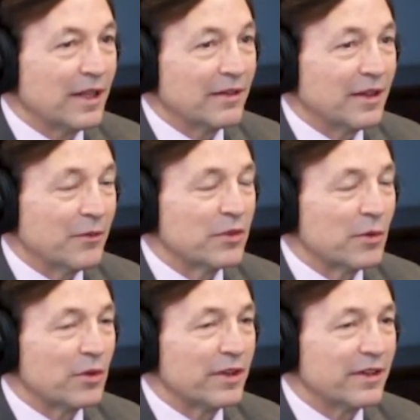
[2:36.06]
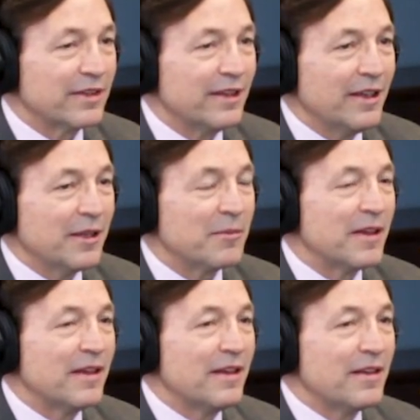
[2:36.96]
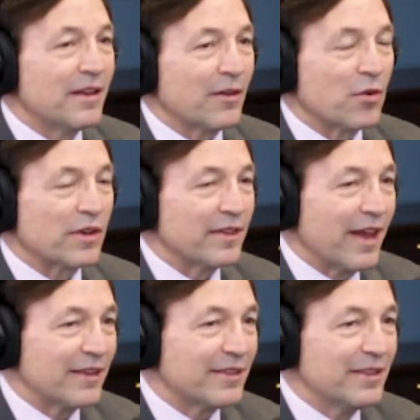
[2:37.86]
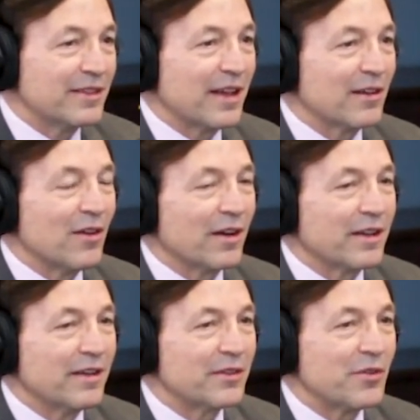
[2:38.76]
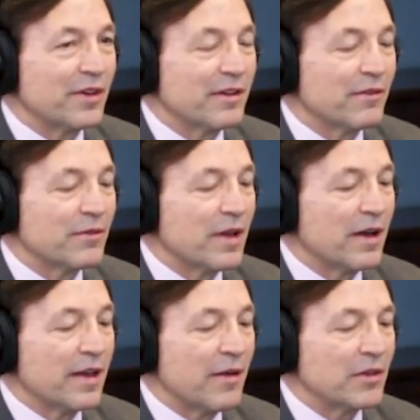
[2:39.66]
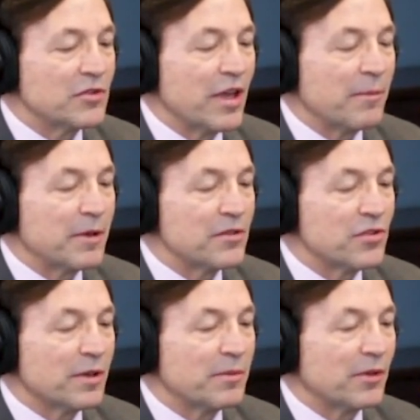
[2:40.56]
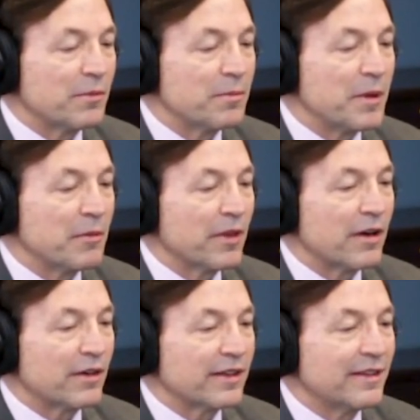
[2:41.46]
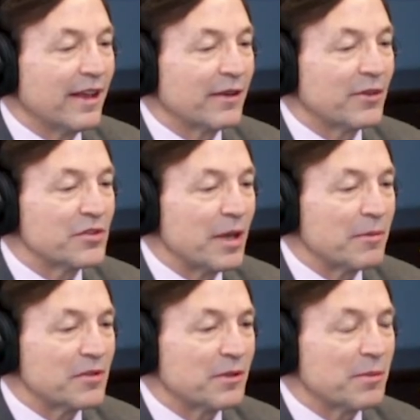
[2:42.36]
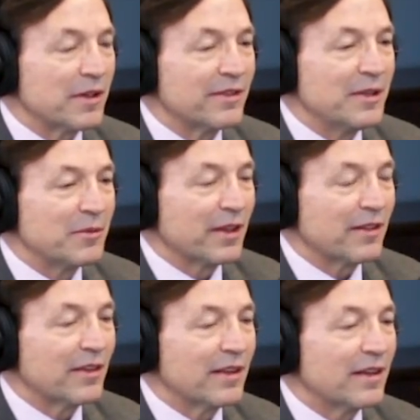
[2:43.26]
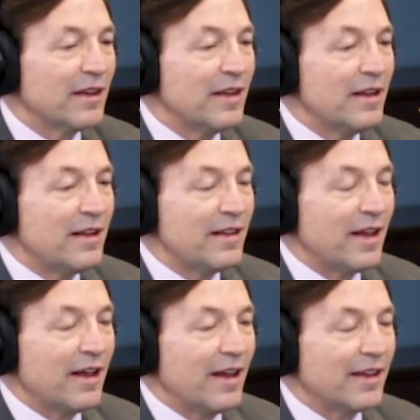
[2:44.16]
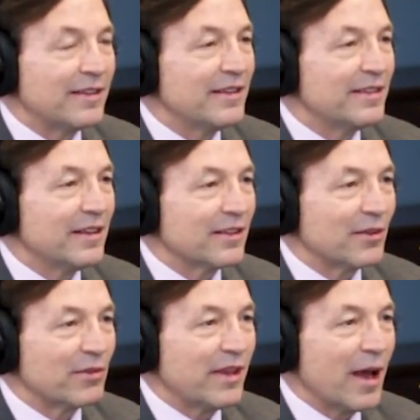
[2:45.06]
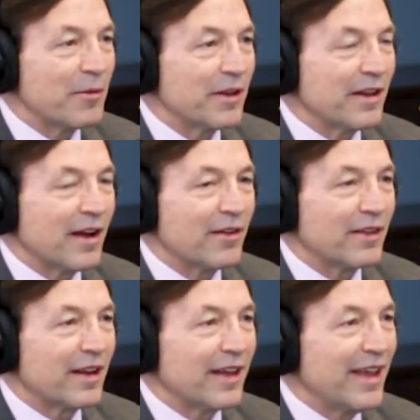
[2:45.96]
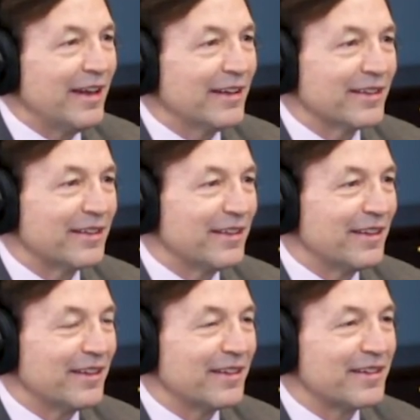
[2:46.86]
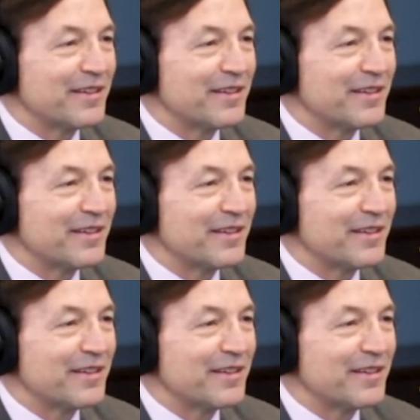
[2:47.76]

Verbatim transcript: it was a really good team. Of course, SC's got a long history of uh, having championships or people that are contending for mm-hmm. championships, but it seems like the SEC is so dominant now that I hate it. I know. You know?